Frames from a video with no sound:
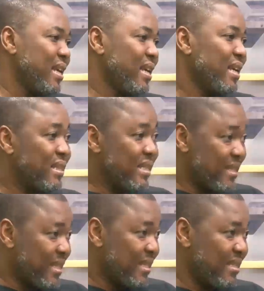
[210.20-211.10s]

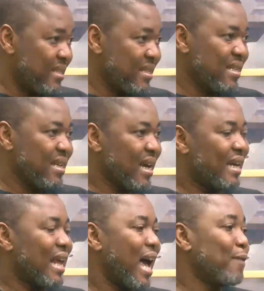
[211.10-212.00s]
disease.
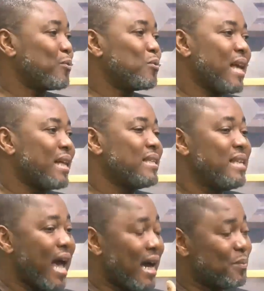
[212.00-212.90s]
And I have to start, he
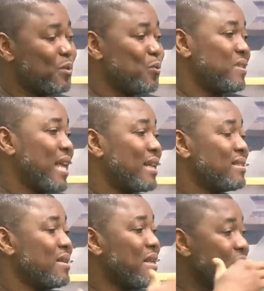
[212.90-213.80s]
asked me to start,
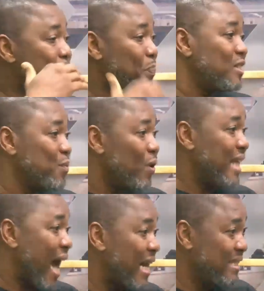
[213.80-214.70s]
he placed me on
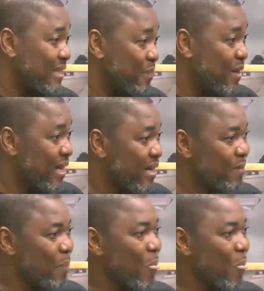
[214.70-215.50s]
dialysis immediately.